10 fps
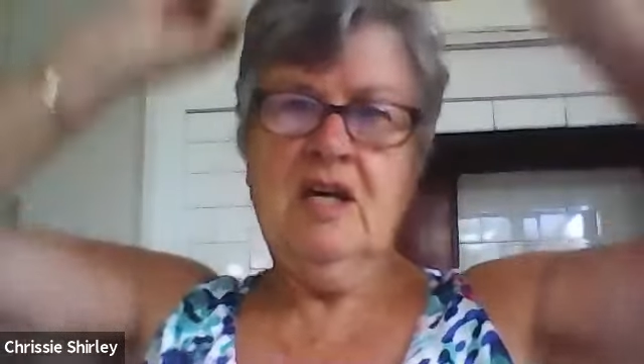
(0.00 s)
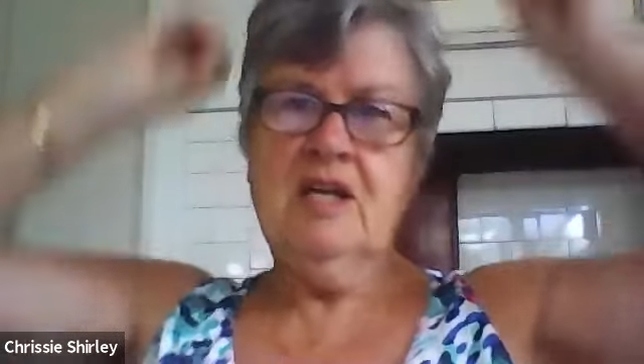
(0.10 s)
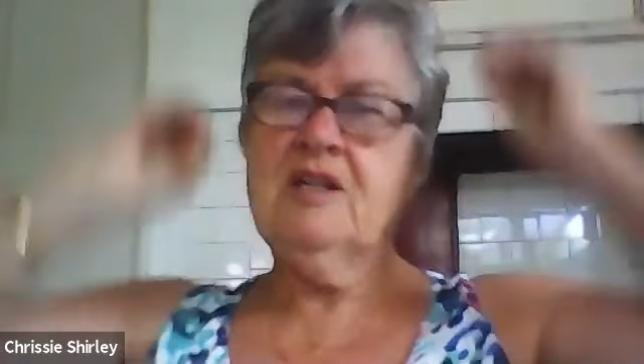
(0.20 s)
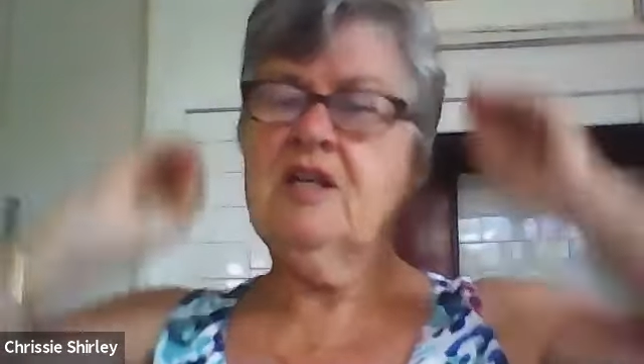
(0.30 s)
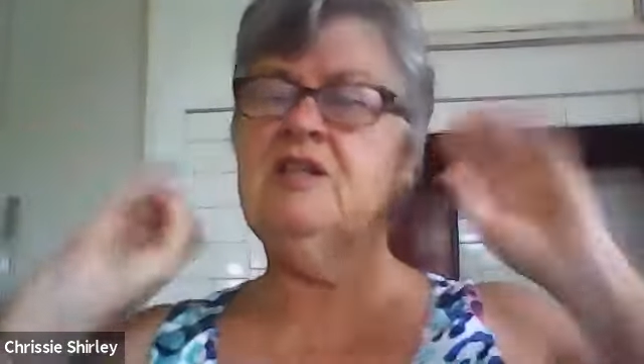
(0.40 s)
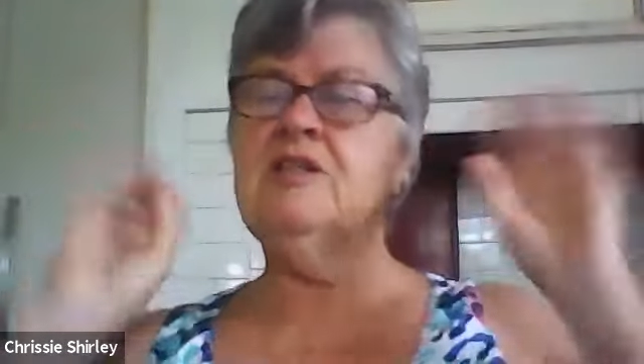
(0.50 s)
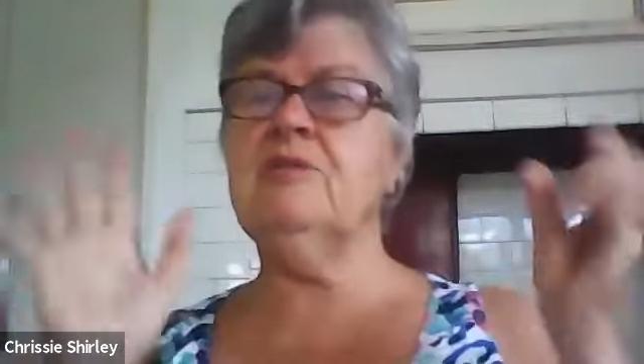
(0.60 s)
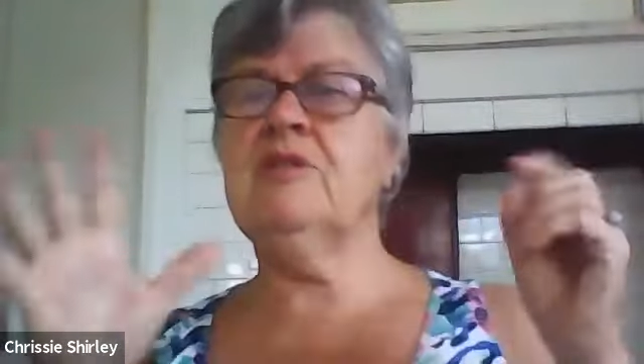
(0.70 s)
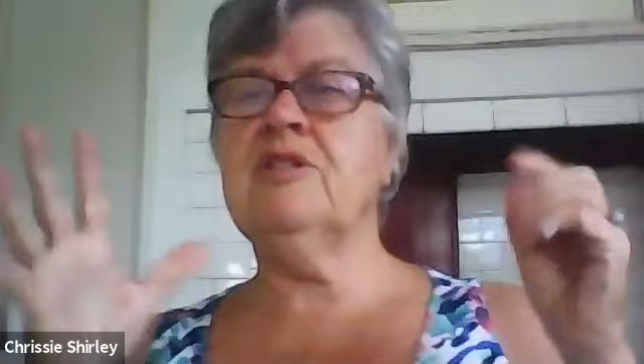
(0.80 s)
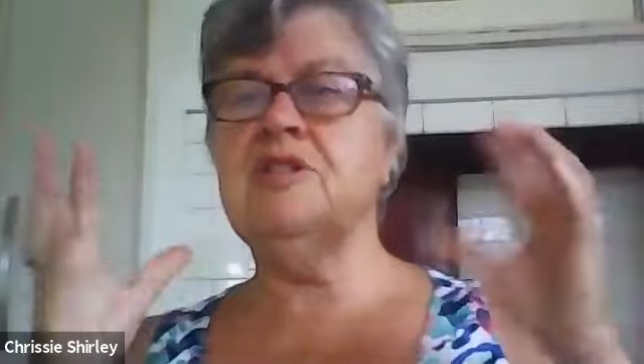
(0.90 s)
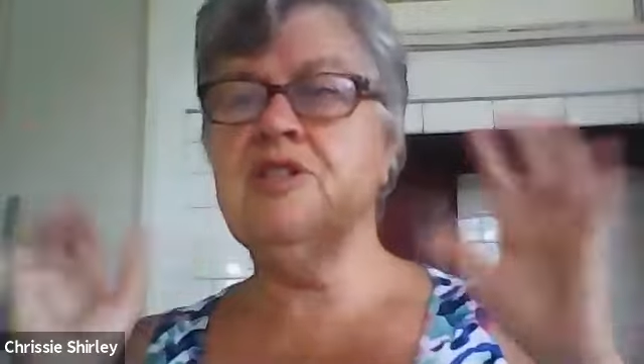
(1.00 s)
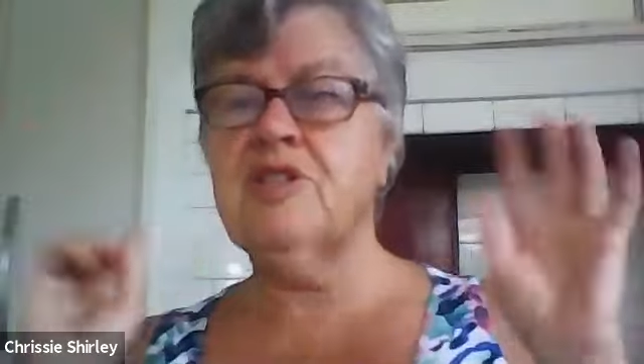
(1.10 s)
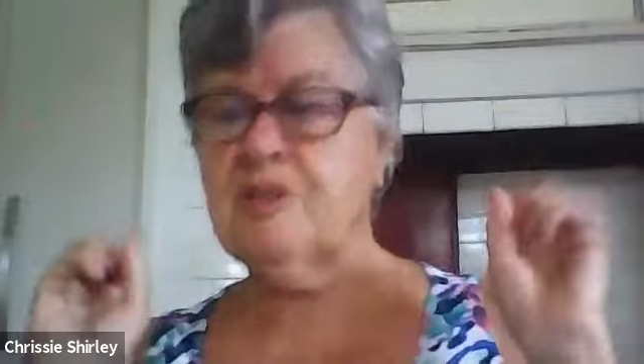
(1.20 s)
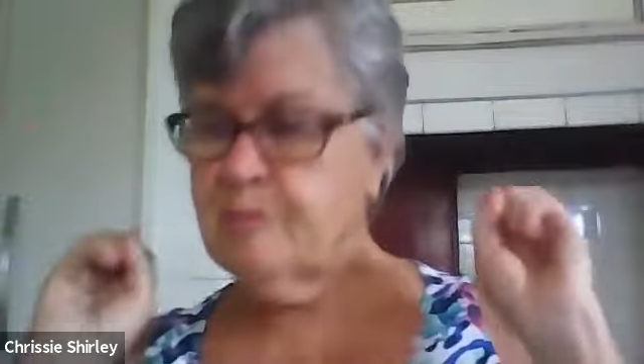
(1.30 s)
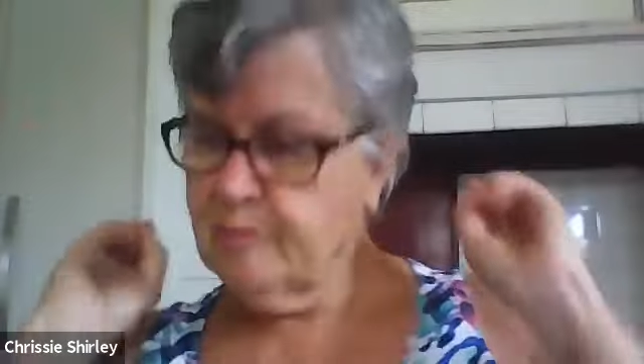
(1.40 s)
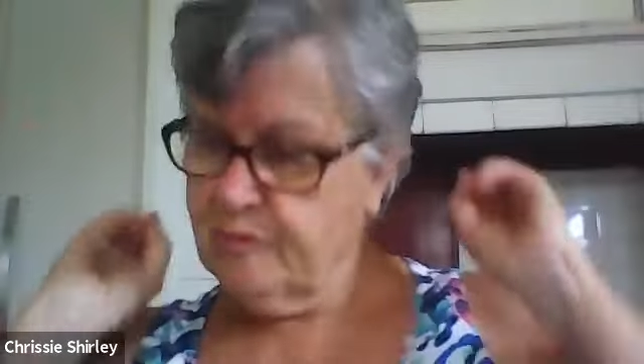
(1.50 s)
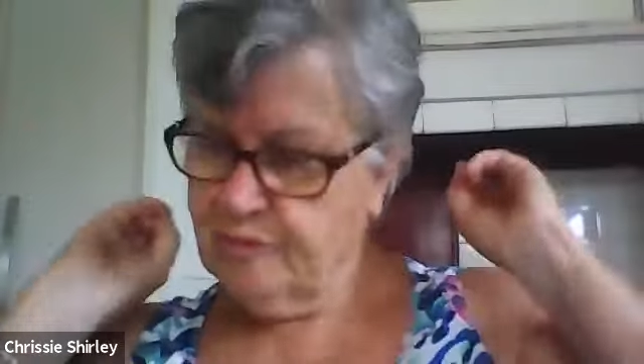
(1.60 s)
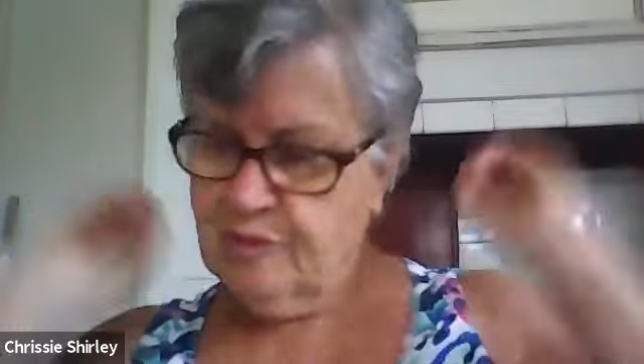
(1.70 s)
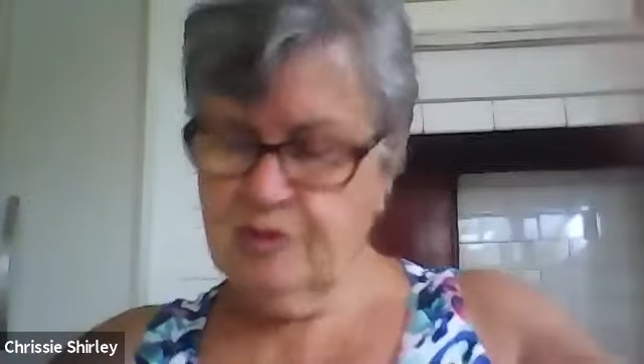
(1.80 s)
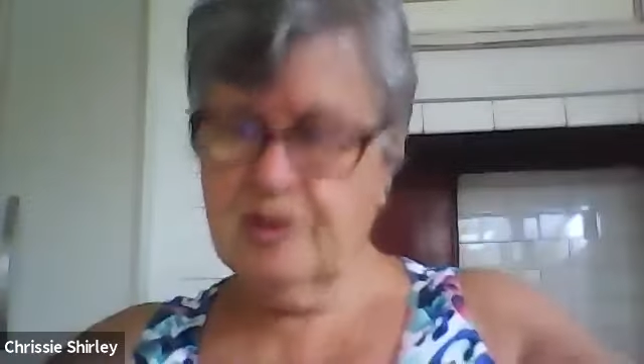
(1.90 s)
And how you do it is you just
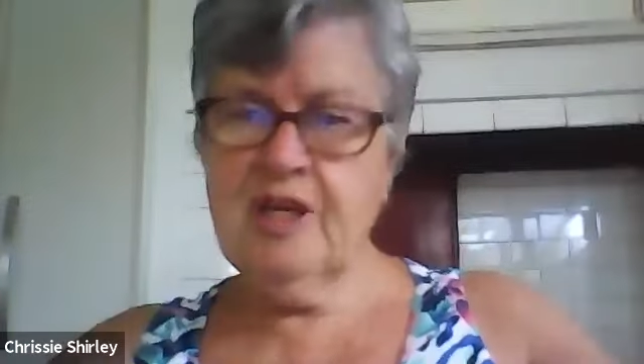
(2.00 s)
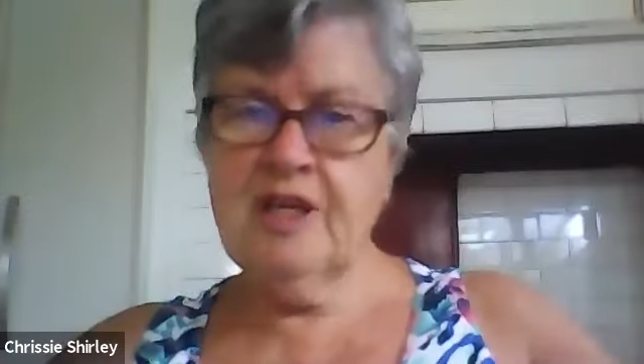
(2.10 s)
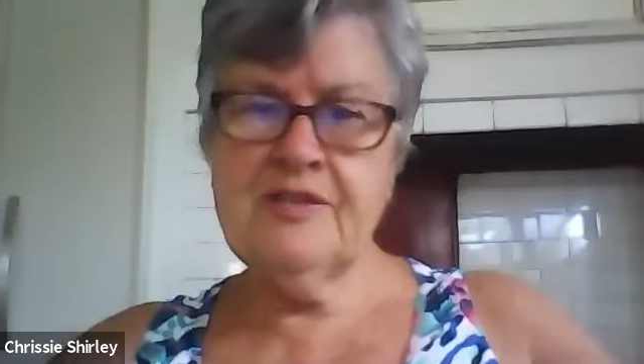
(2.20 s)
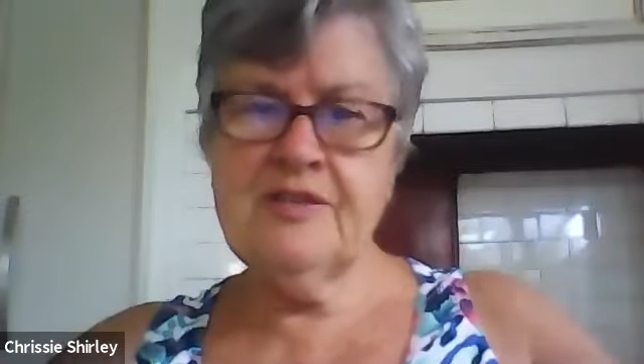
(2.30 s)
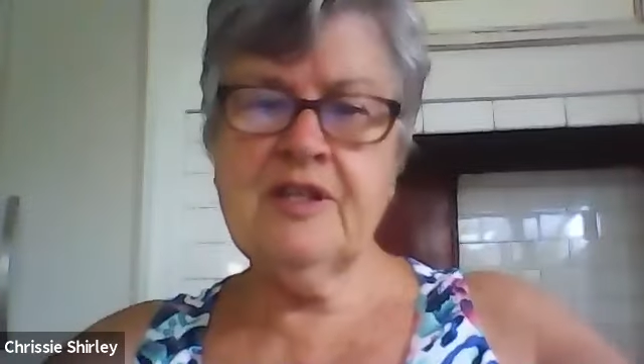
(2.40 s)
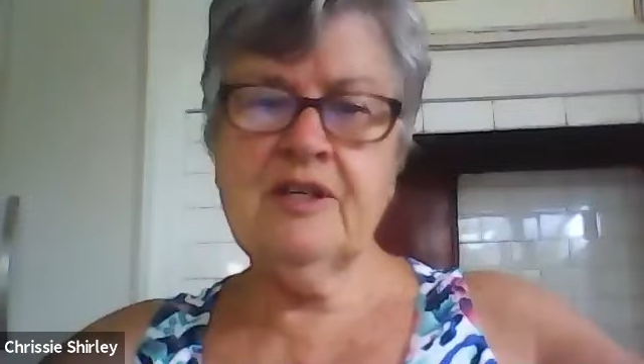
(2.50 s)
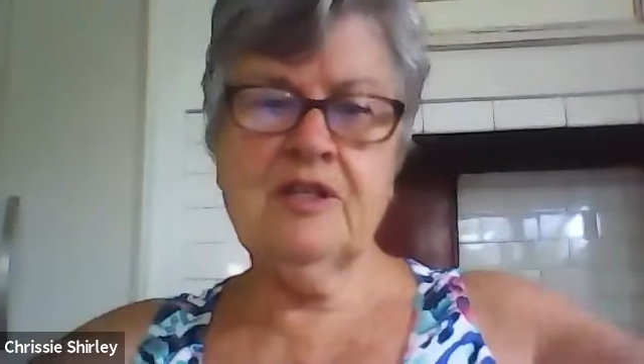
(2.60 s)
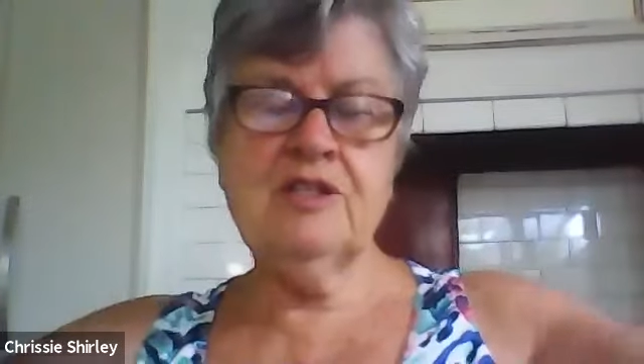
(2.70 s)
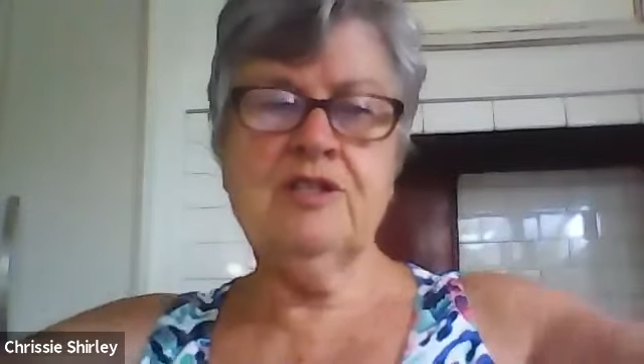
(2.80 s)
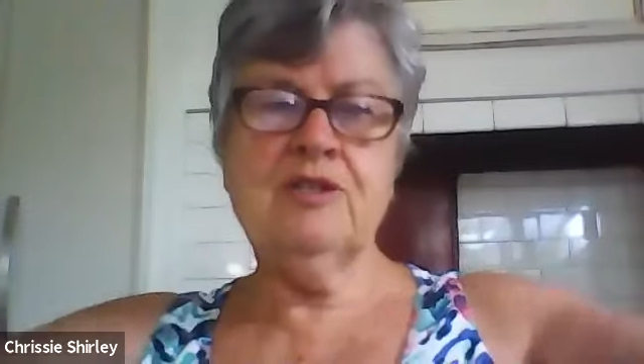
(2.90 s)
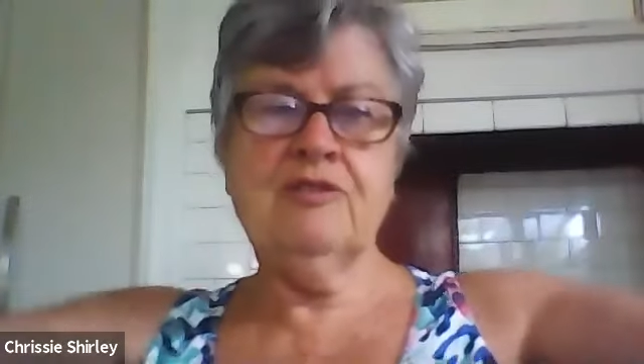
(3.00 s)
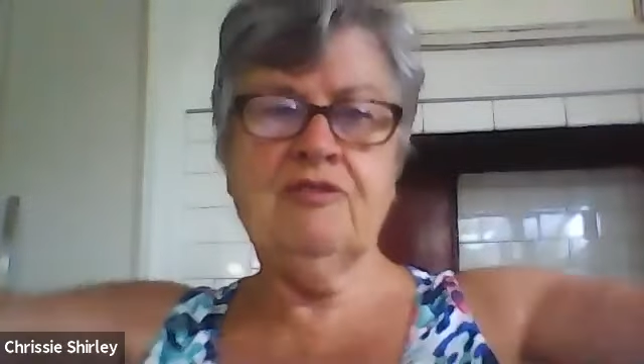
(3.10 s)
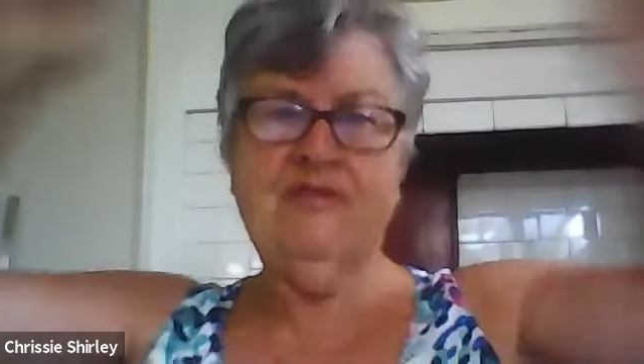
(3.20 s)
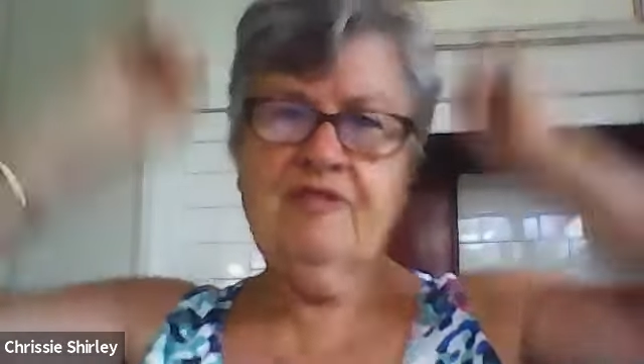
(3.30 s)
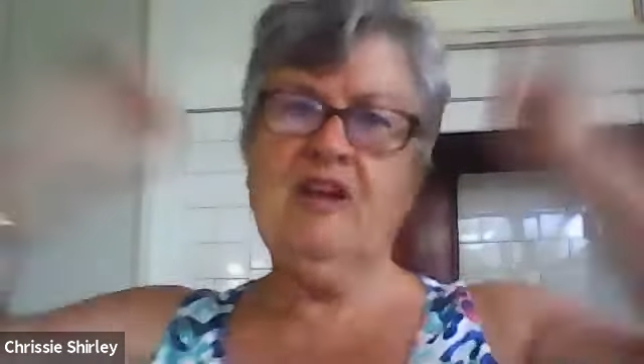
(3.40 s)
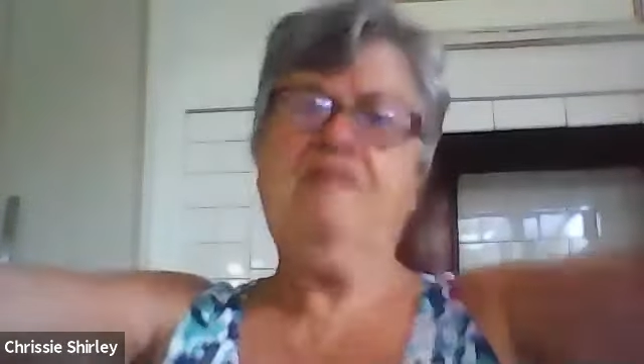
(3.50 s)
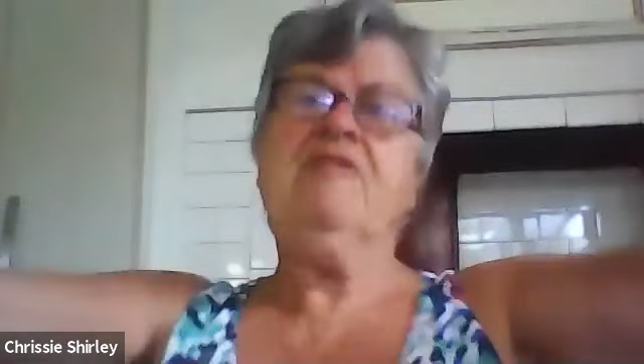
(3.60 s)
throw your hands out and you do 5,